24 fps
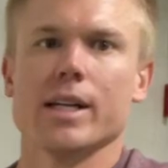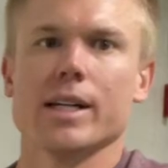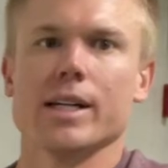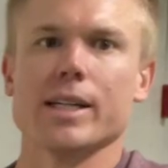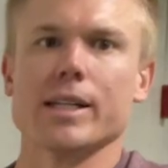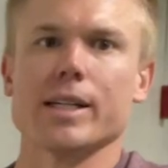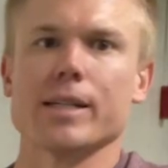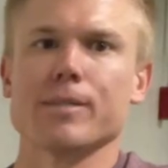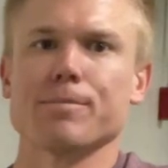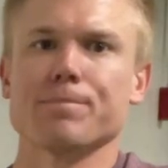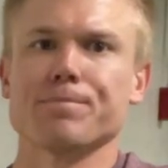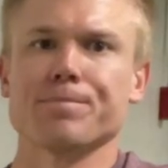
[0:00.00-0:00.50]

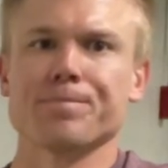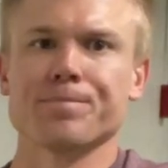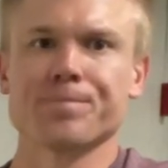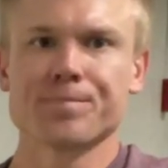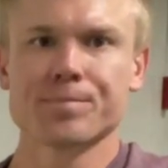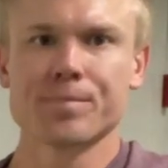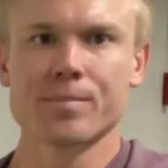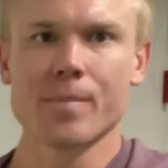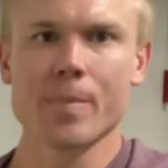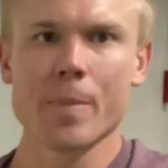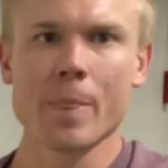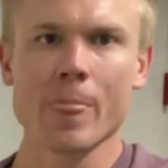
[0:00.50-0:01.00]

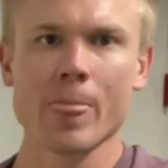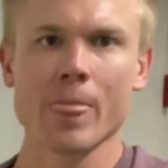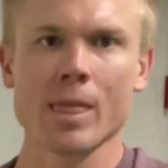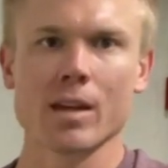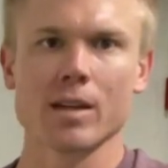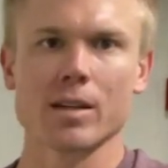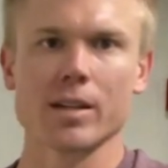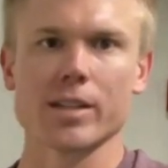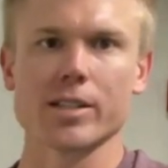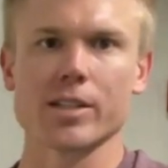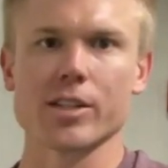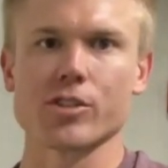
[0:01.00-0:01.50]

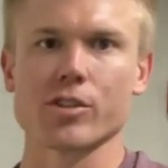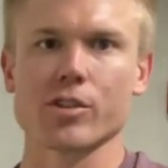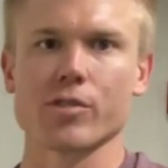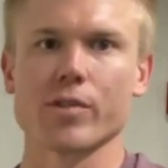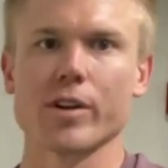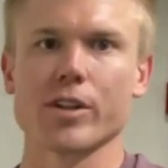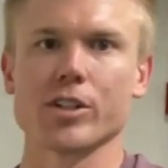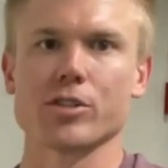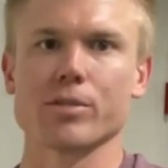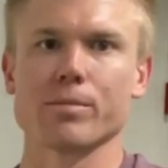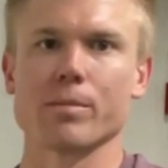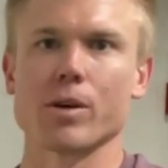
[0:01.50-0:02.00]
a decent
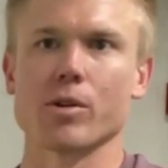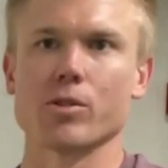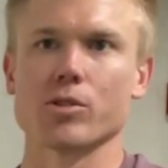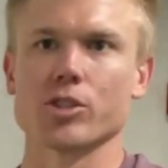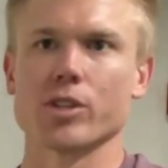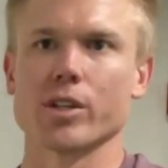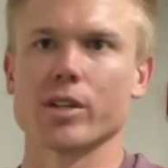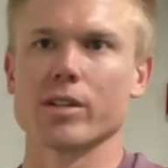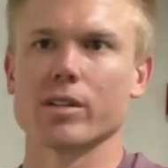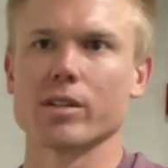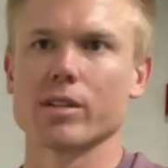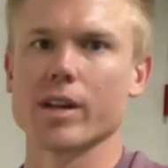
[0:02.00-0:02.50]
range of
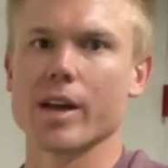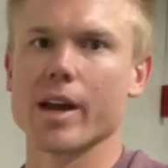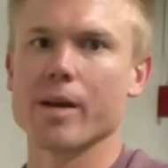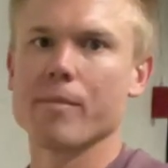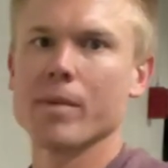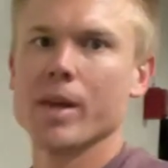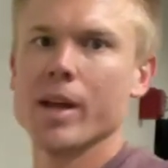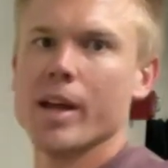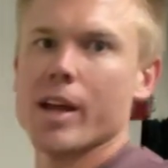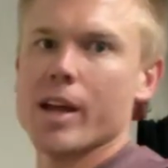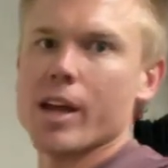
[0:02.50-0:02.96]
motion. Okay.